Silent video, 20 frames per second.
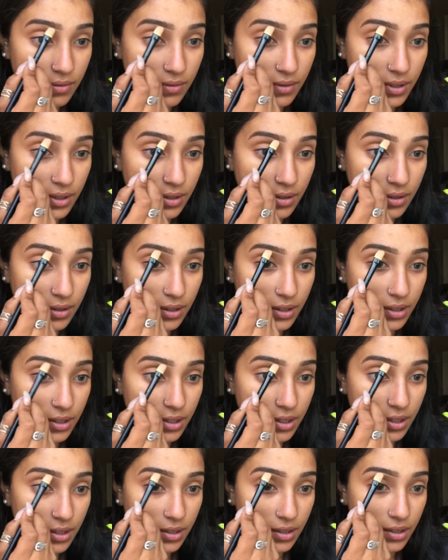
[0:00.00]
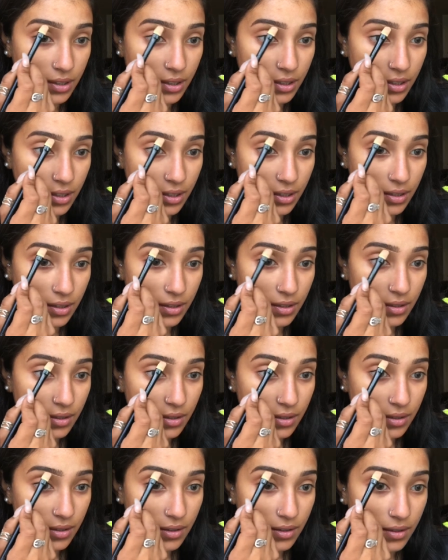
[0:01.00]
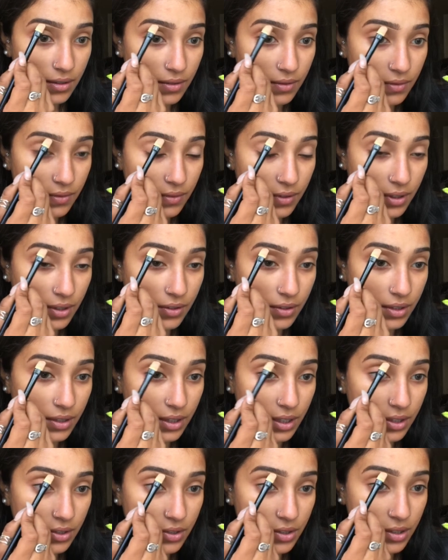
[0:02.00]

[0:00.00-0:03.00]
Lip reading: Very gently following that